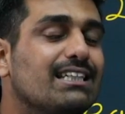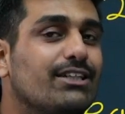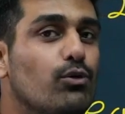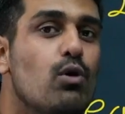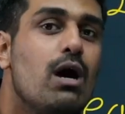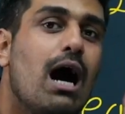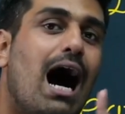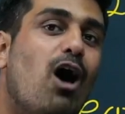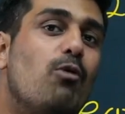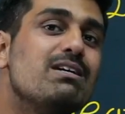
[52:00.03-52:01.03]
you how
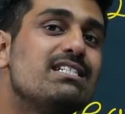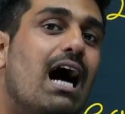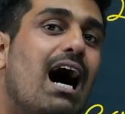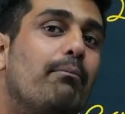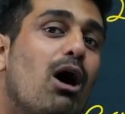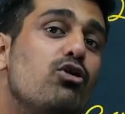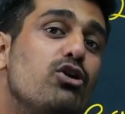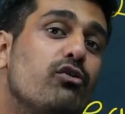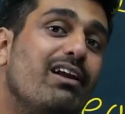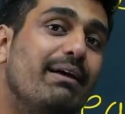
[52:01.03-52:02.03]
much amount you
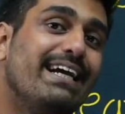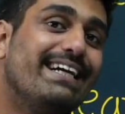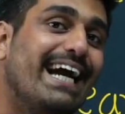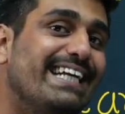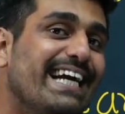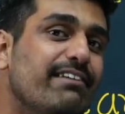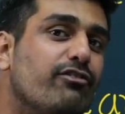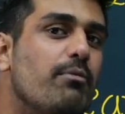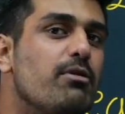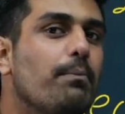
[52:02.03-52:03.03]
will be getting from
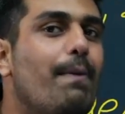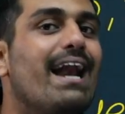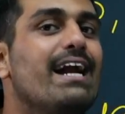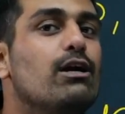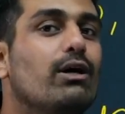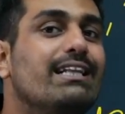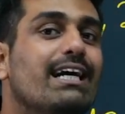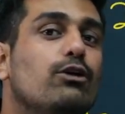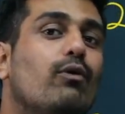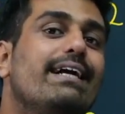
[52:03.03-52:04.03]
your parent in the
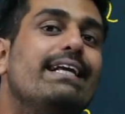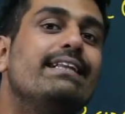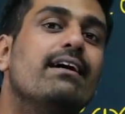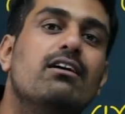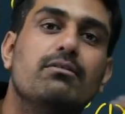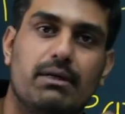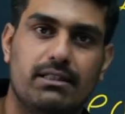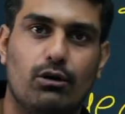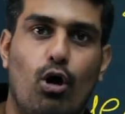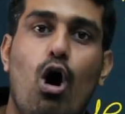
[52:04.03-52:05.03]
23rd month
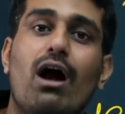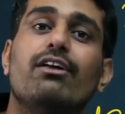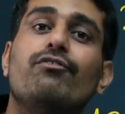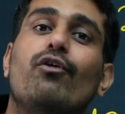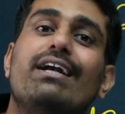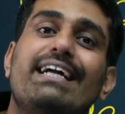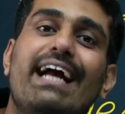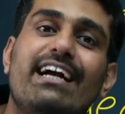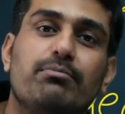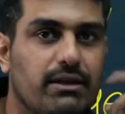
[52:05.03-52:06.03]
or the 48th
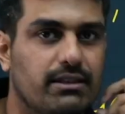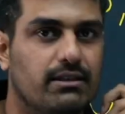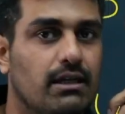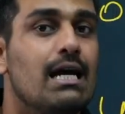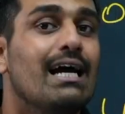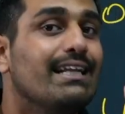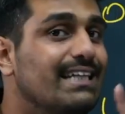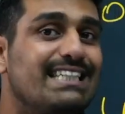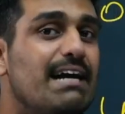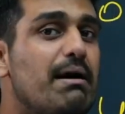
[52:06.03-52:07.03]
month. This
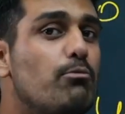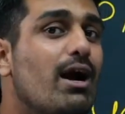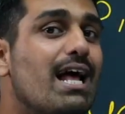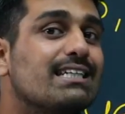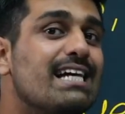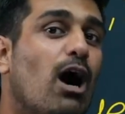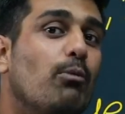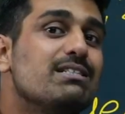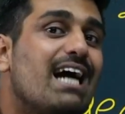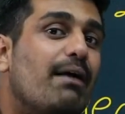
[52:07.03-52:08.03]
time I am not asking how much
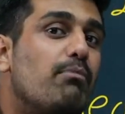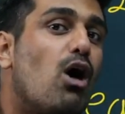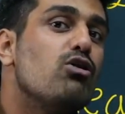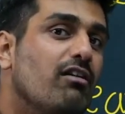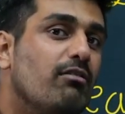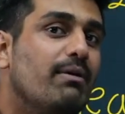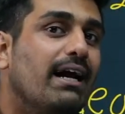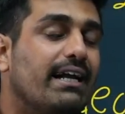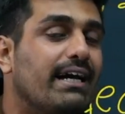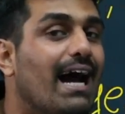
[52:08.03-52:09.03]
amount you will be
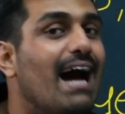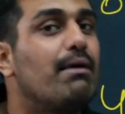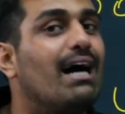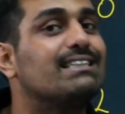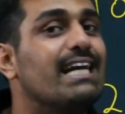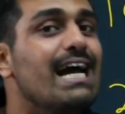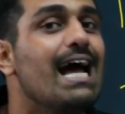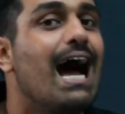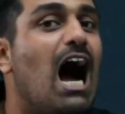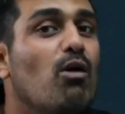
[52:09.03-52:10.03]
getting. I am asking
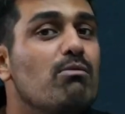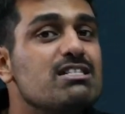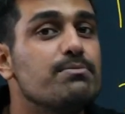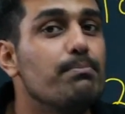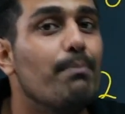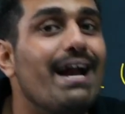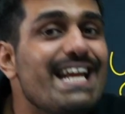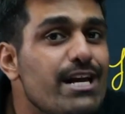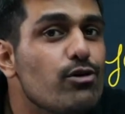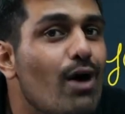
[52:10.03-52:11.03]
how much money
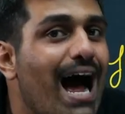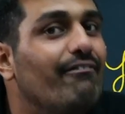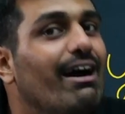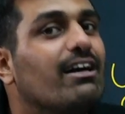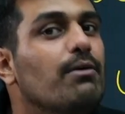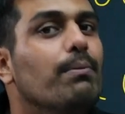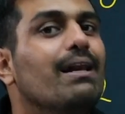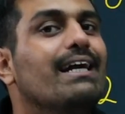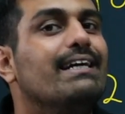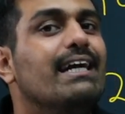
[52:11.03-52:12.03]
you have
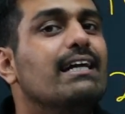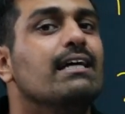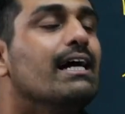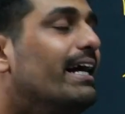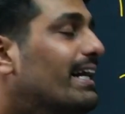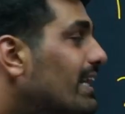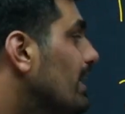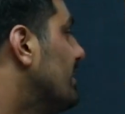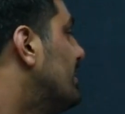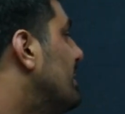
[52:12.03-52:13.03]
accumulated in
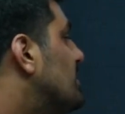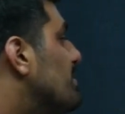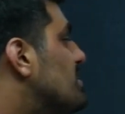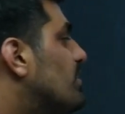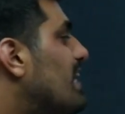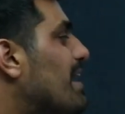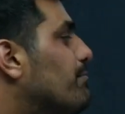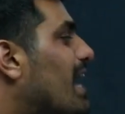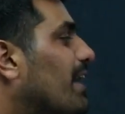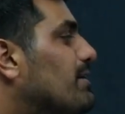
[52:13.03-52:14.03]
this much time.
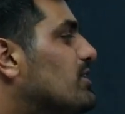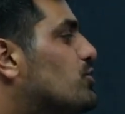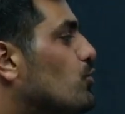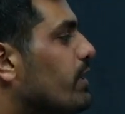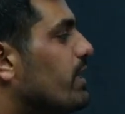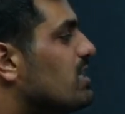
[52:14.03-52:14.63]
That means 2 years